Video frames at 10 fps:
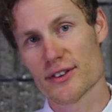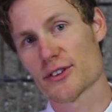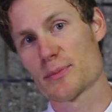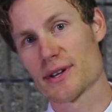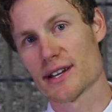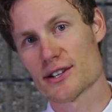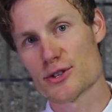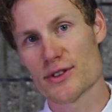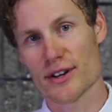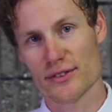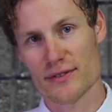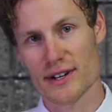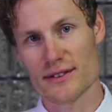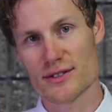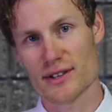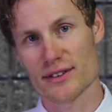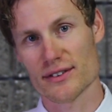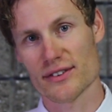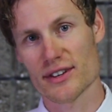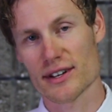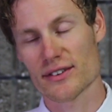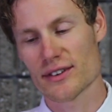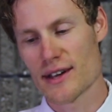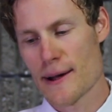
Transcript: this being 2005, 2006,